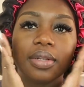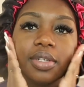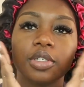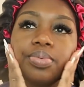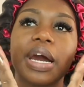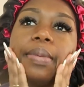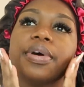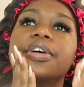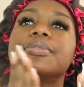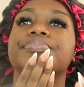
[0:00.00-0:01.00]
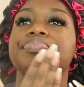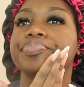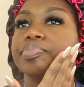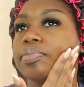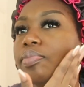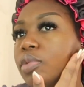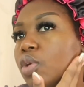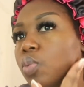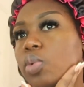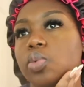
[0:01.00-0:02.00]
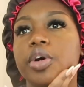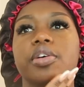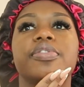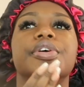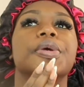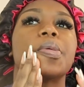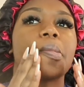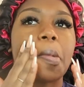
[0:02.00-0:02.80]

this primer will work for you.